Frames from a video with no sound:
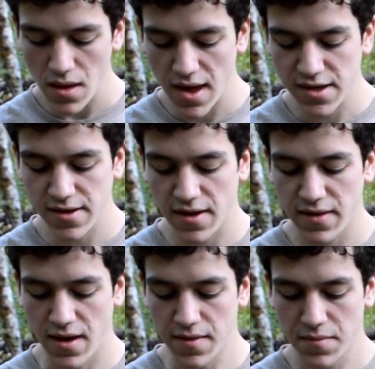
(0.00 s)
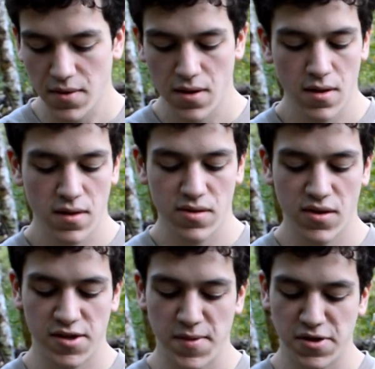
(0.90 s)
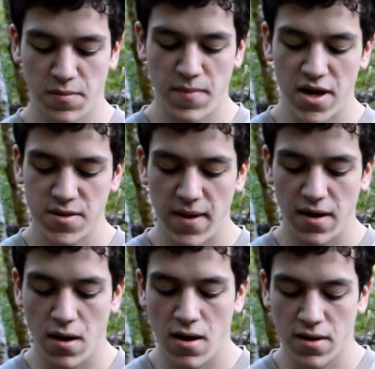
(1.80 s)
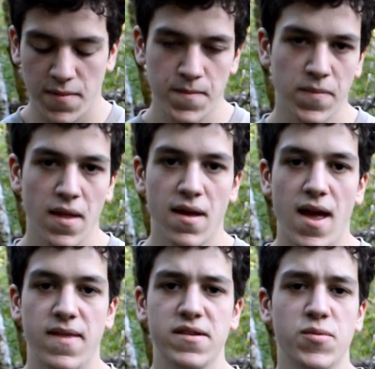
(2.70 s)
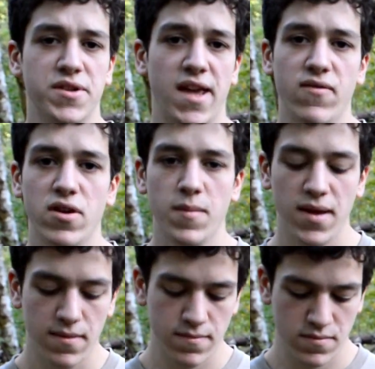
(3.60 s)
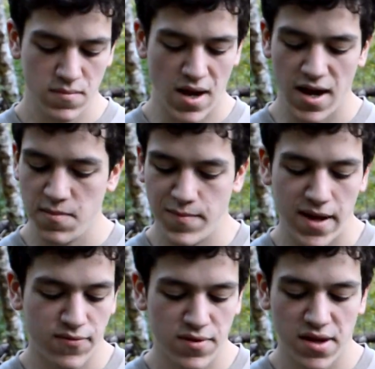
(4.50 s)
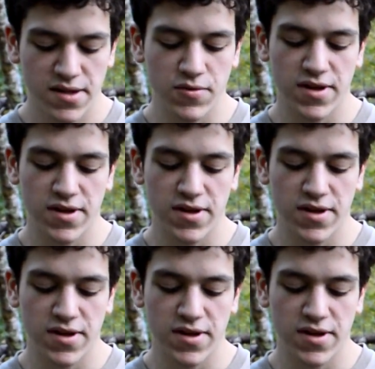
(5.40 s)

It's got the special Benchmade lock, and this was given to me. I didn't pay for this, it was